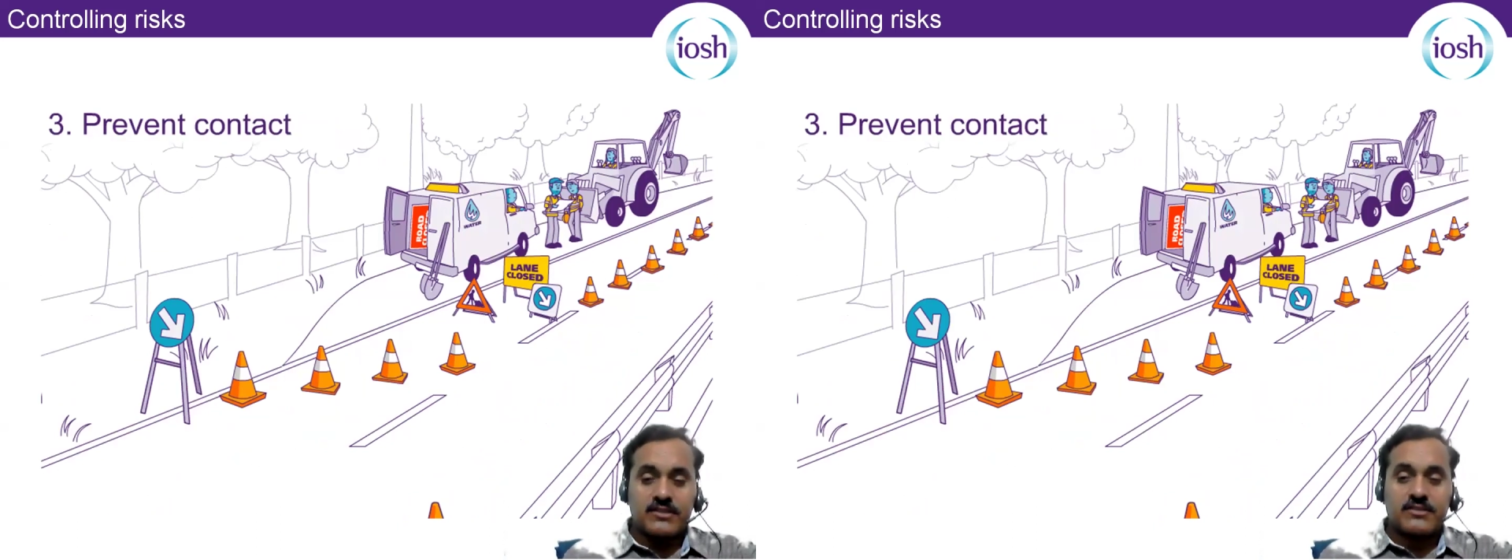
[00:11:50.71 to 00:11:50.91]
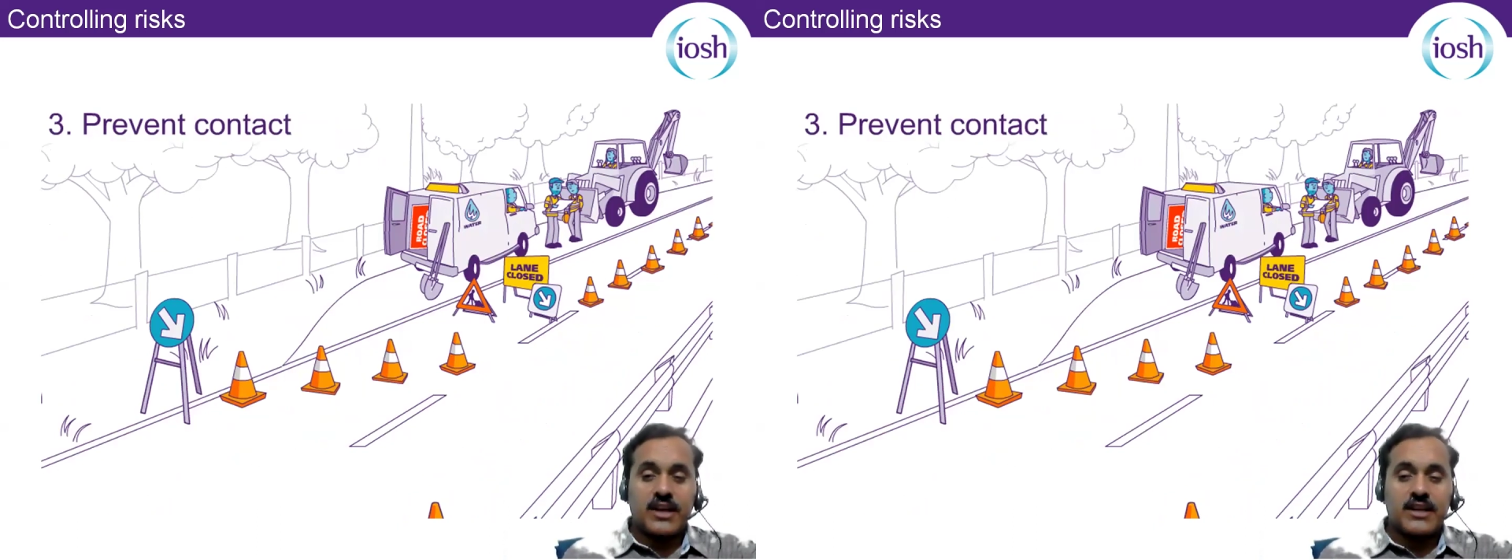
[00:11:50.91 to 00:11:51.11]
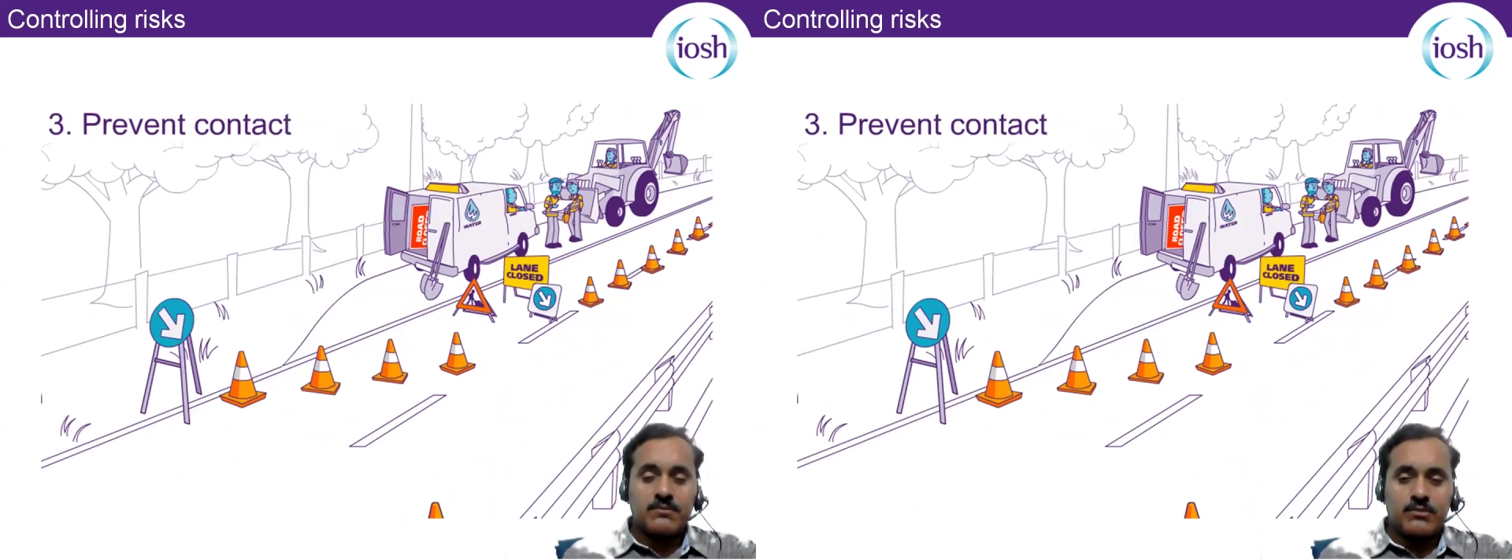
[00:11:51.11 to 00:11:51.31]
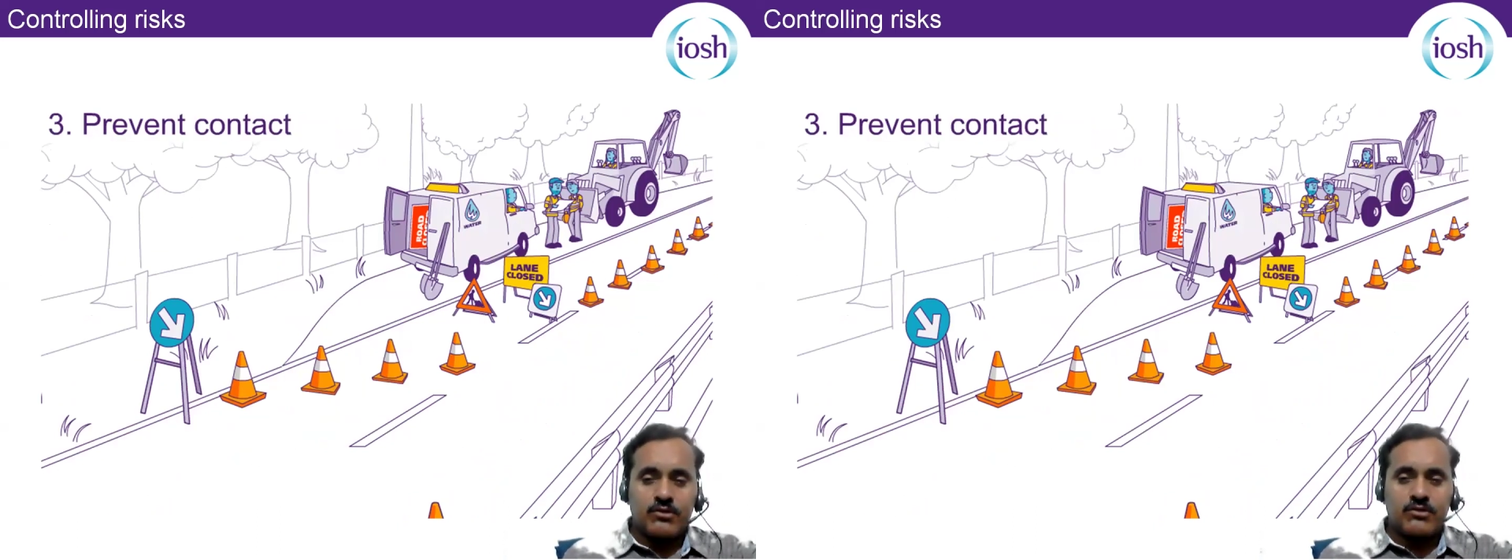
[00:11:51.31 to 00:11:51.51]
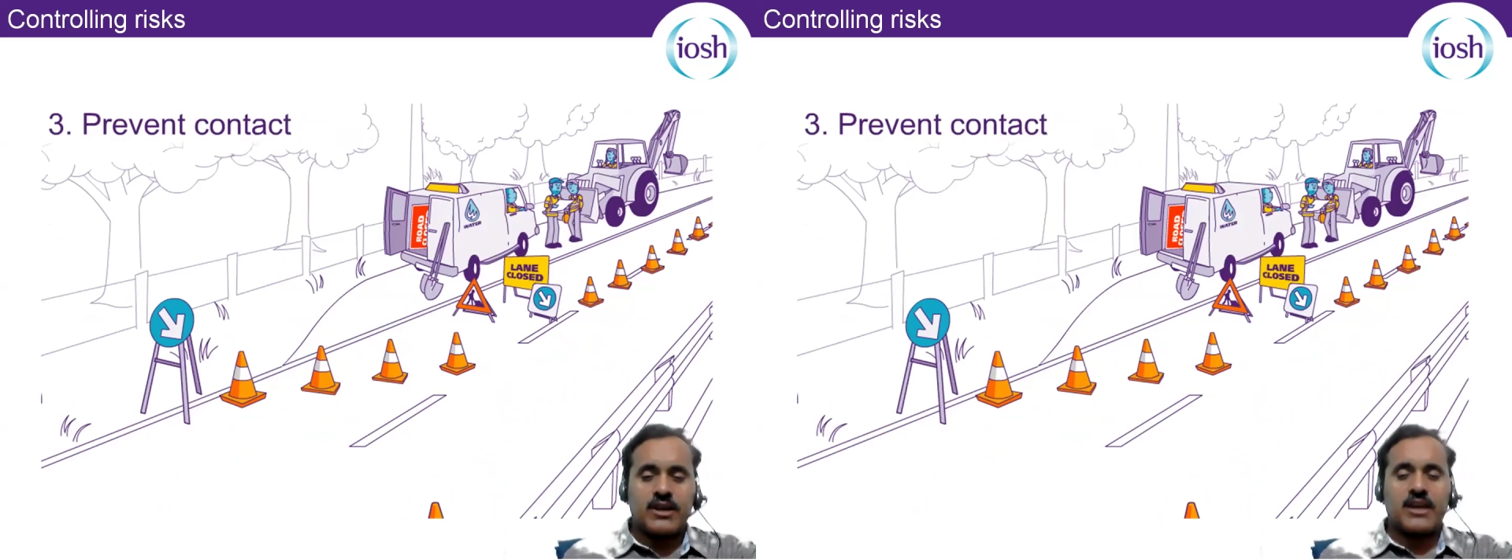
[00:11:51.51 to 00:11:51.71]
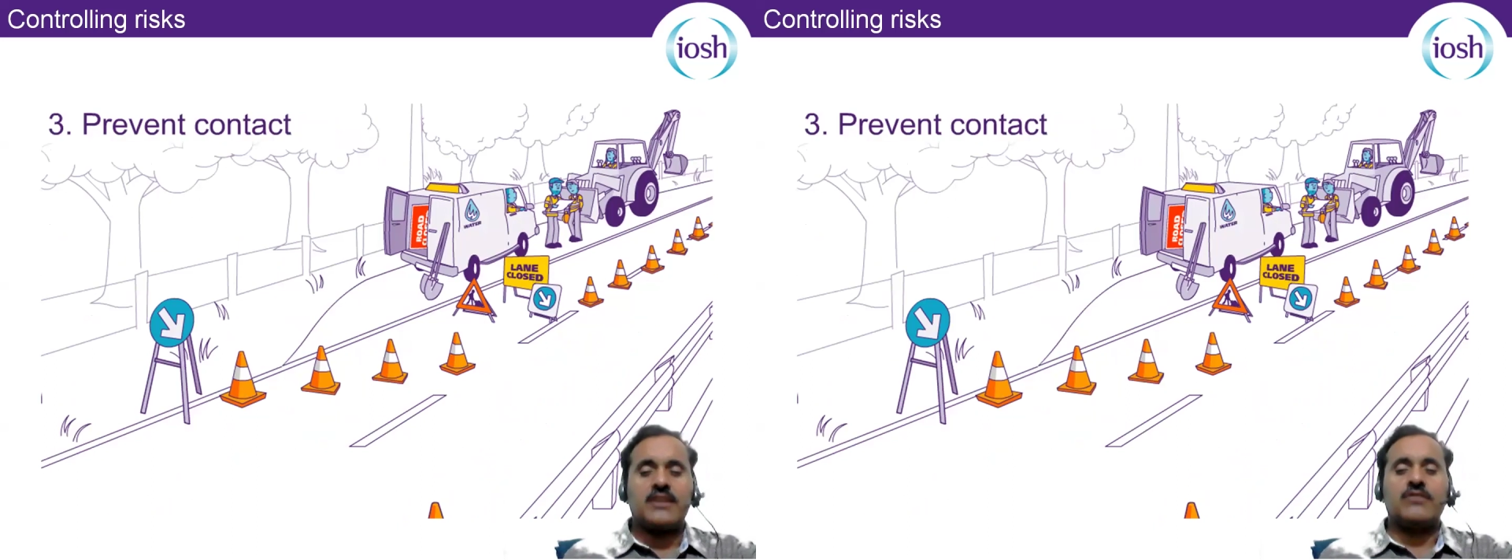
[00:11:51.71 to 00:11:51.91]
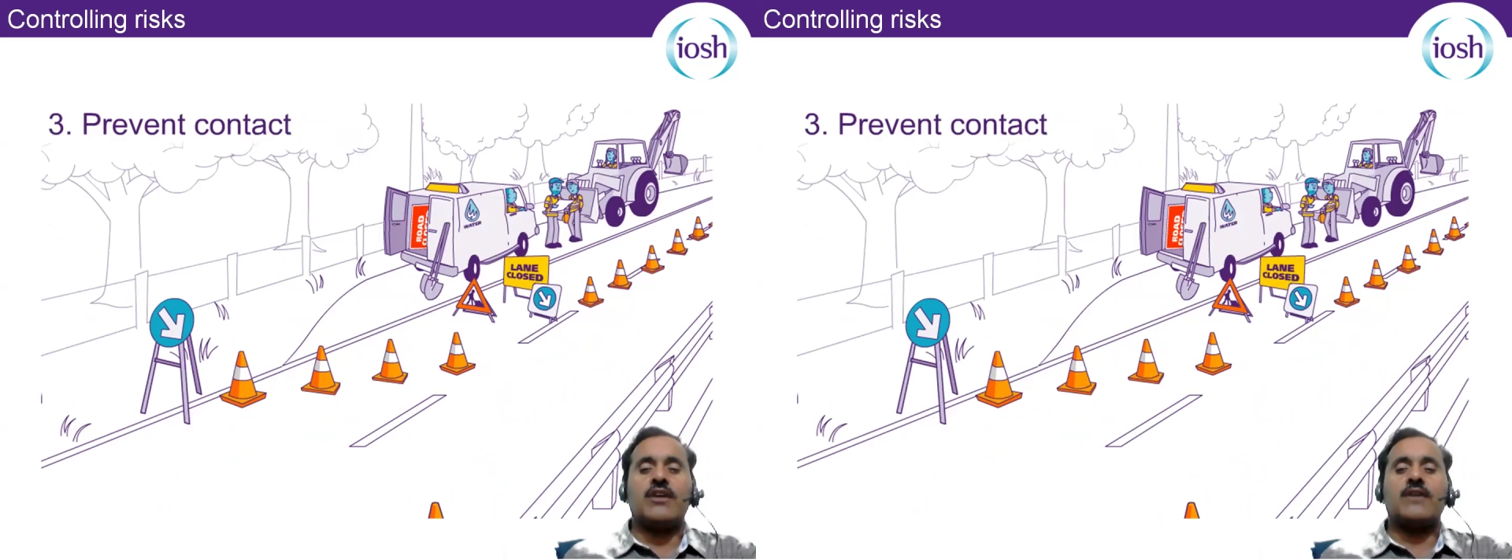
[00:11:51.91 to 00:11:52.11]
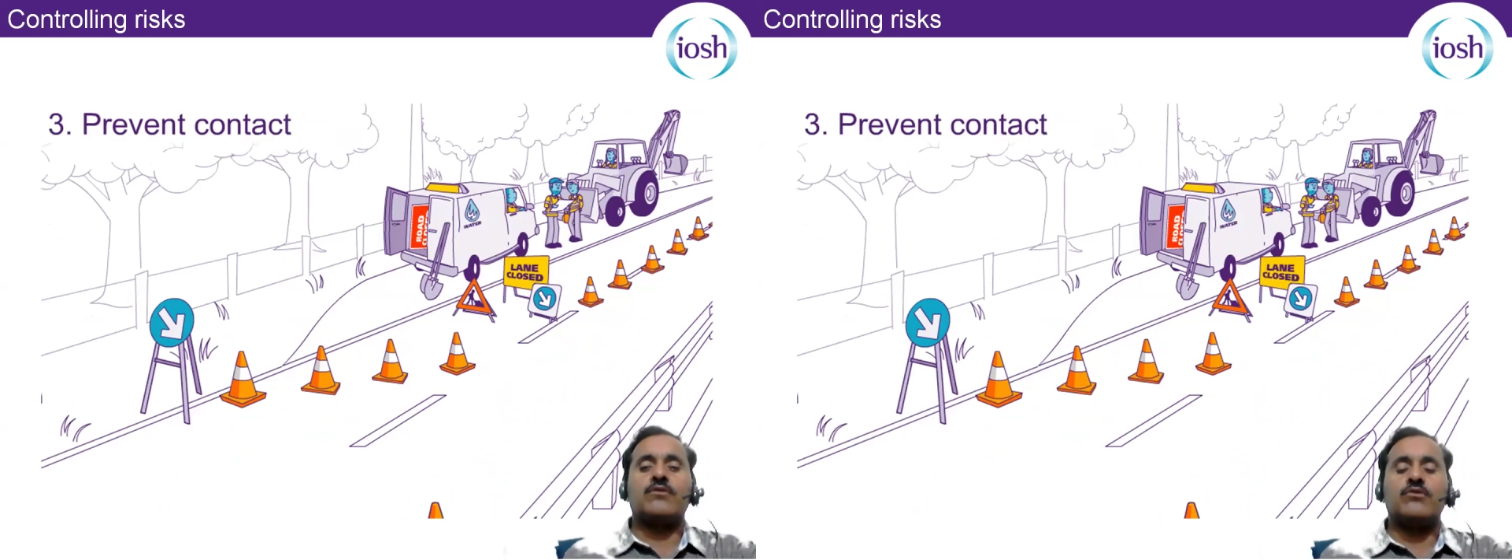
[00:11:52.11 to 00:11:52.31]
signboard and we
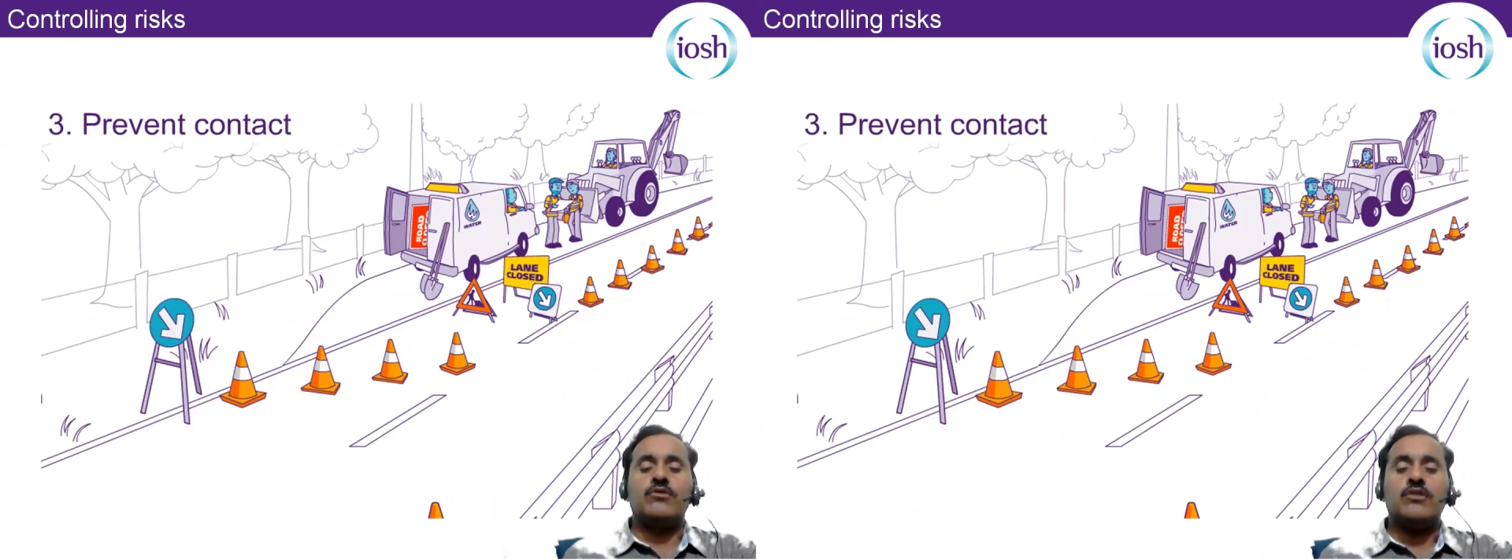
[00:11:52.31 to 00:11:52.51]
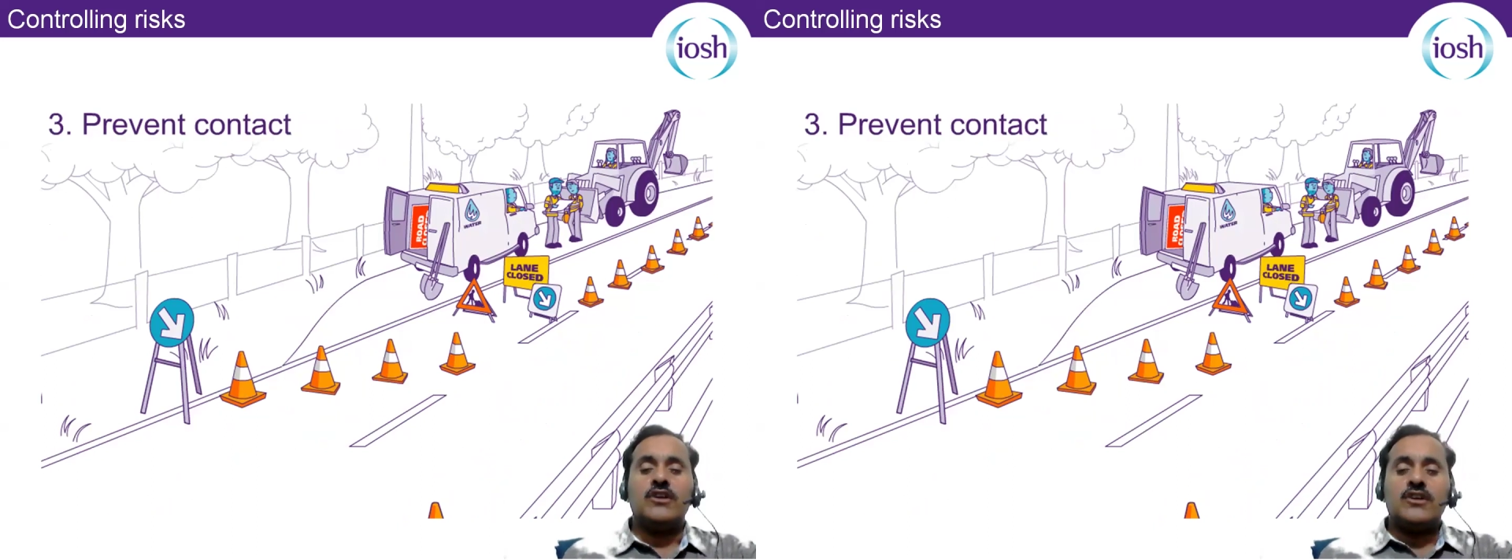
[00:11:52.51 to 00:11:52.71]
have to